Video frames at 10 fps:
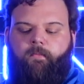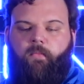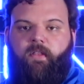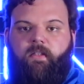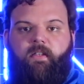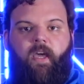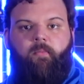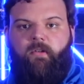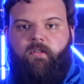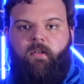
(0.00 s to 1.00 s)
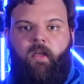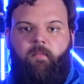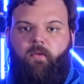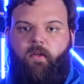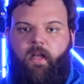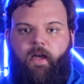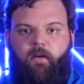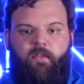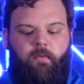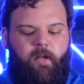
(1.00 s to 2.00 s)
with these cameras and make really
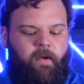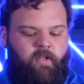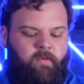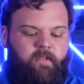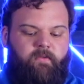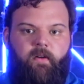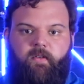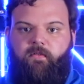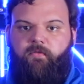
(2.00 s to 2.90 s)
accurate 3D measurements of whatever's in